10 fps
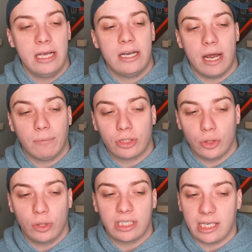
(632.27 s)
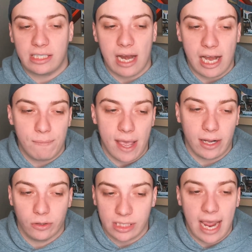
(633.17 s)
Number 2, the Cincinnati
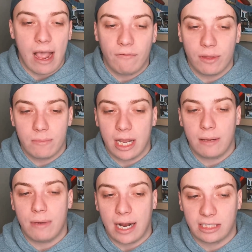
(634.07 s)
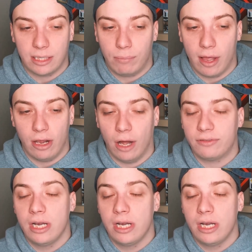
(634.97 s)
Bengals. I have them getting back to the playoffs.